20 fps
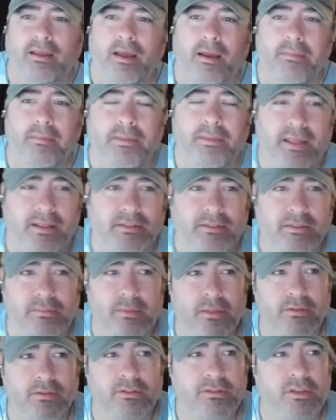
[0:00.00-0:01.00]
I mean, that's some other
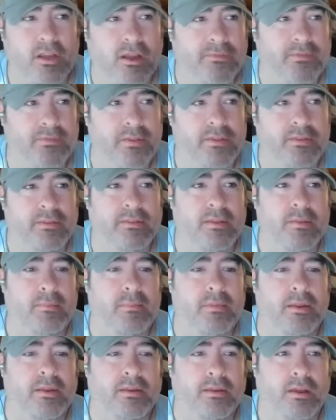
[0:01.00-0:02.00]
stuff that
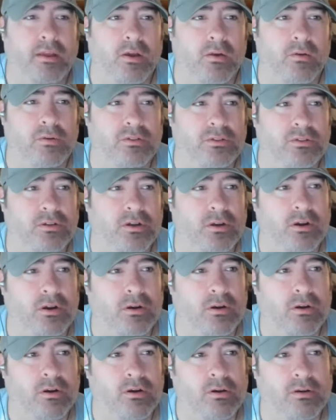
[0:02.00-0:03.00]
me and Coach
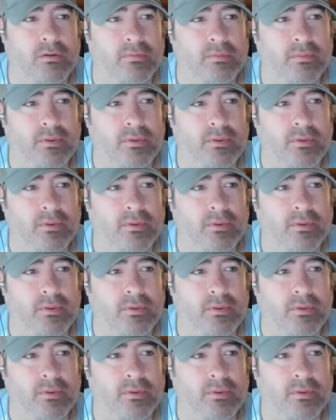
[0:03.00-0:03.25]
are